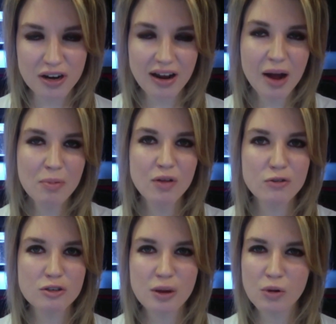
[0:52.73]
And a couple of
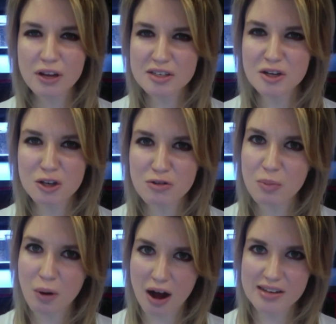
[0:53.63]
you said, well, isn't cute
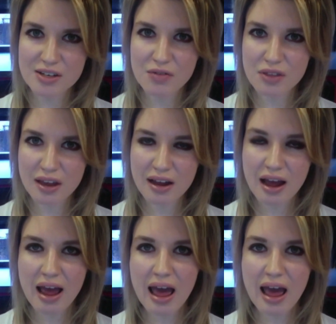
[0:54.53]
a positive thing?